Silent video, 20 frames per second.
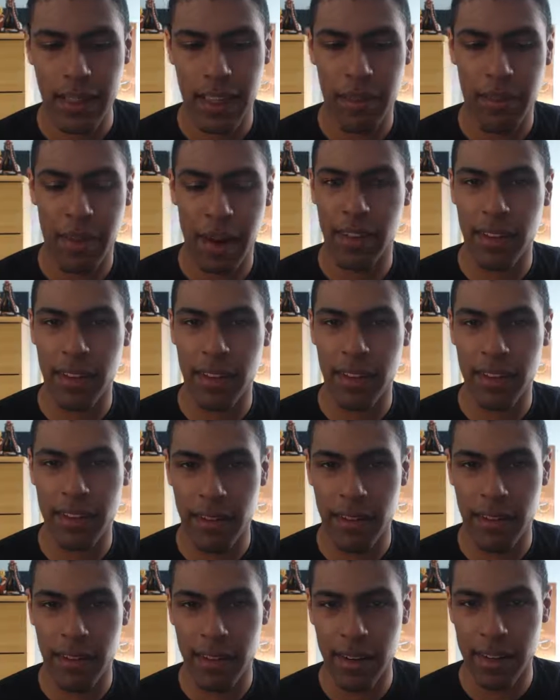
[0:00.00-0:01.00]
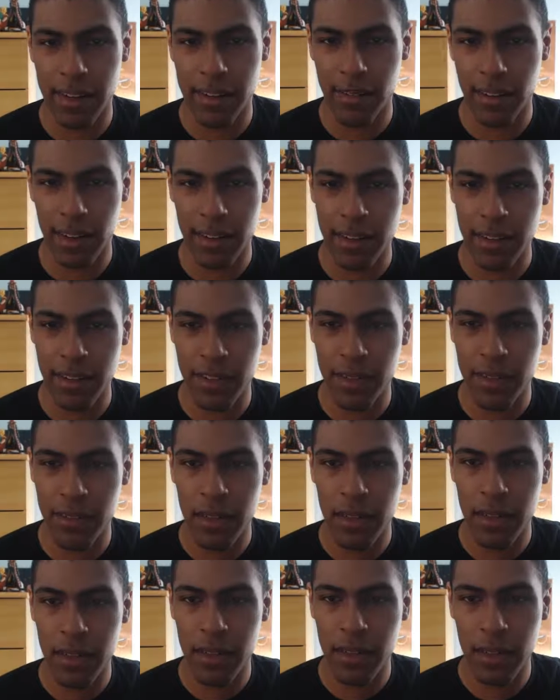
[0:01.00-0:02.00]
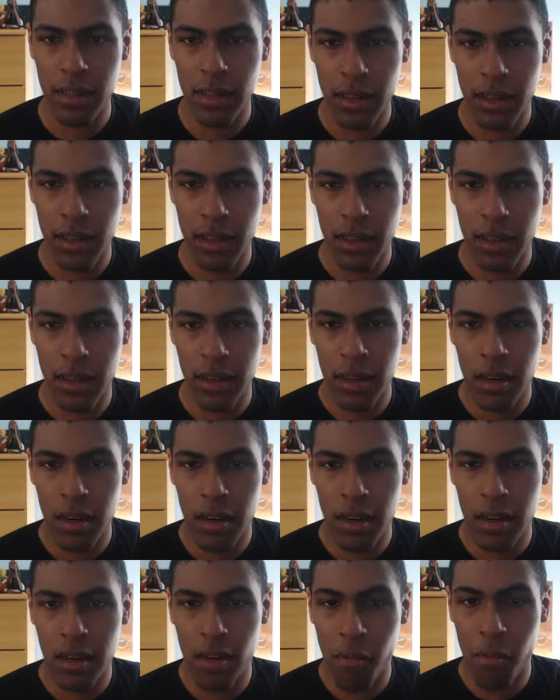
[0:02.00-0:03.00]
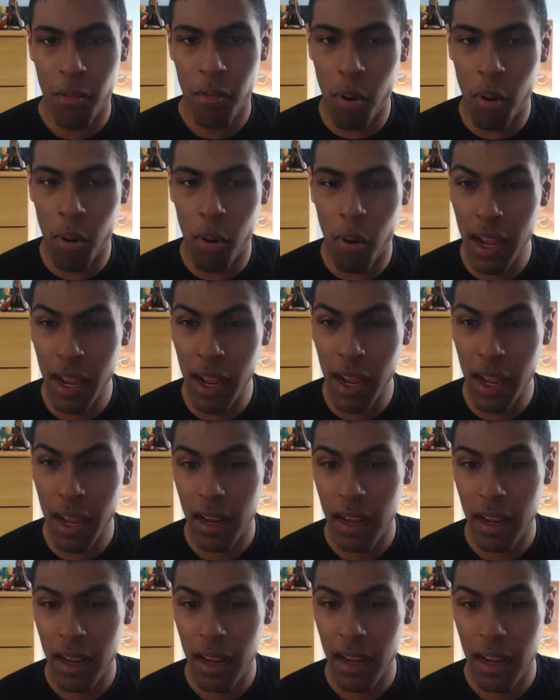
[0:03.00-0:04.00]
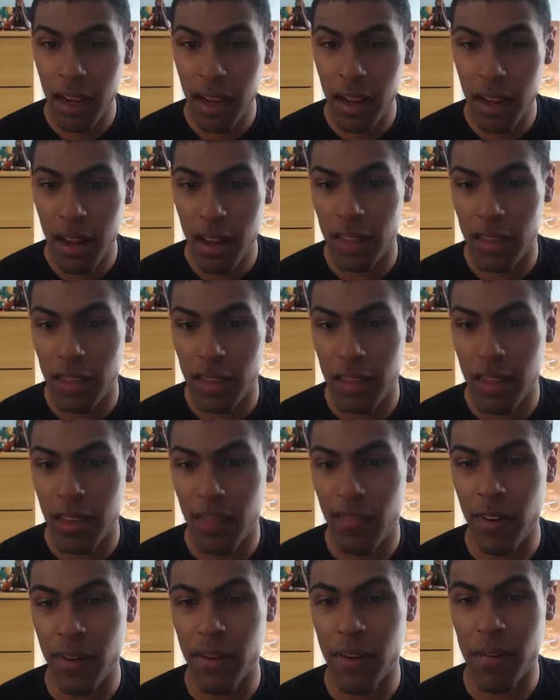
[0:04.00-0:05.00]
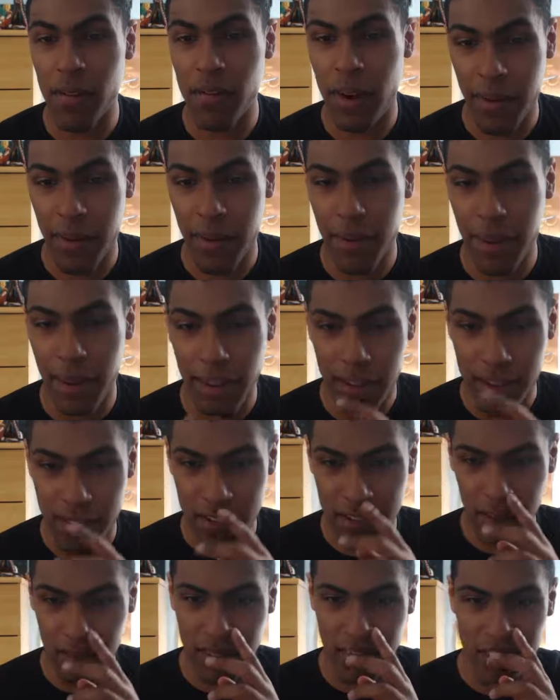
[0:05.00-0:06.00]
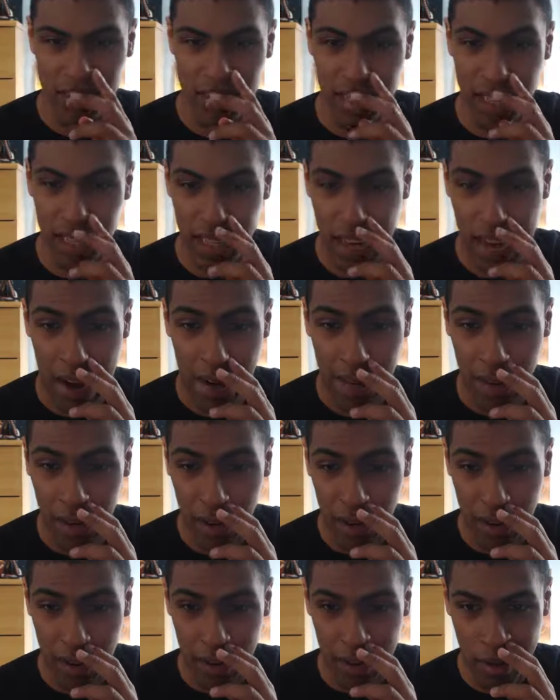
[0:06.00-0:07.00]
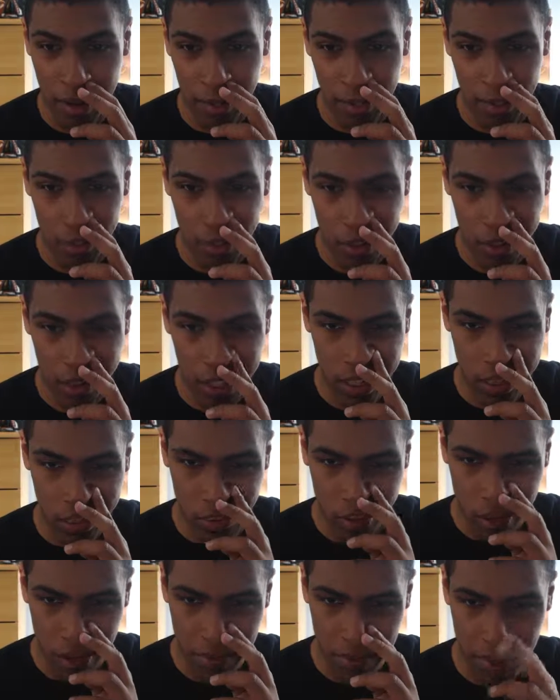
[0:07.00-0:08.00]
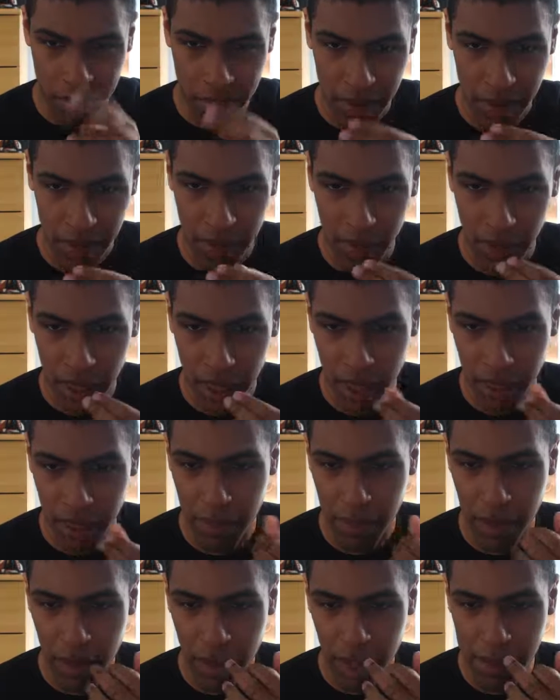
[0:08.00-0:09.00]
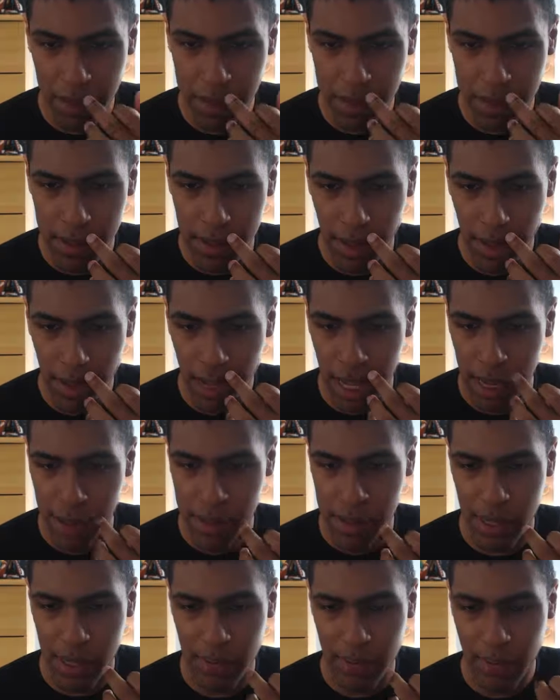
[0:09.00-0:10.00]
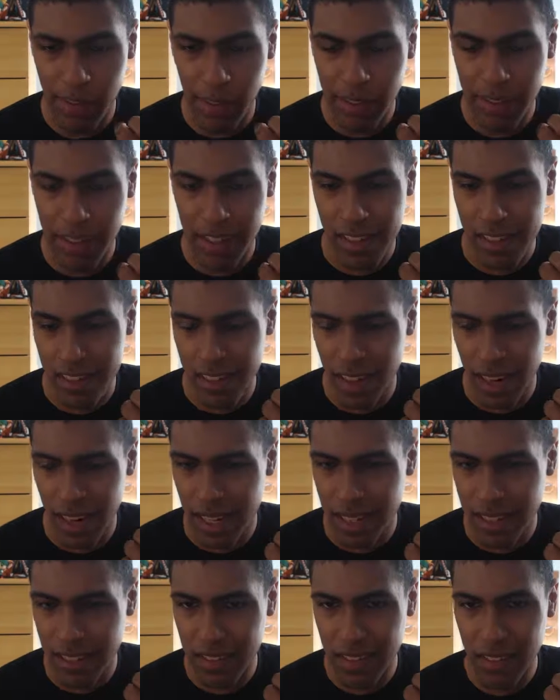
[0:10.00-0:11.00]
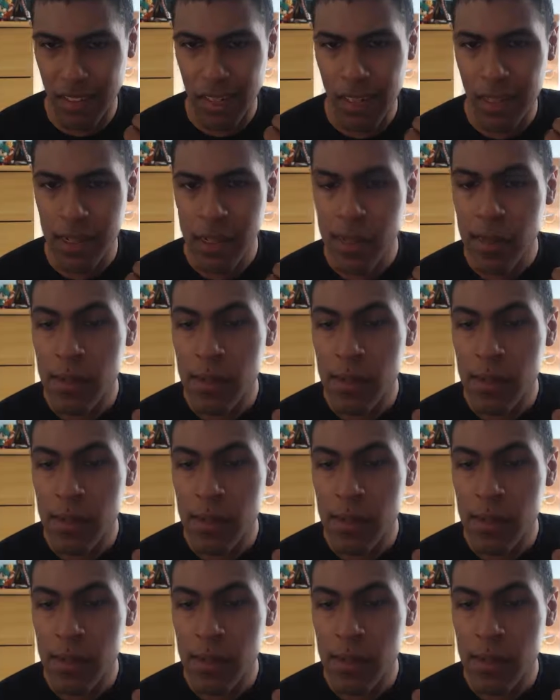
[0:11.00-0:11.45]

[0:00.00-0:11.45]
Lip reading: You take a bite of it, let's see how it is for these two. What? The view of Bobby and the saltiness of the caviar are in complete harmony with the lesser and melty sauce.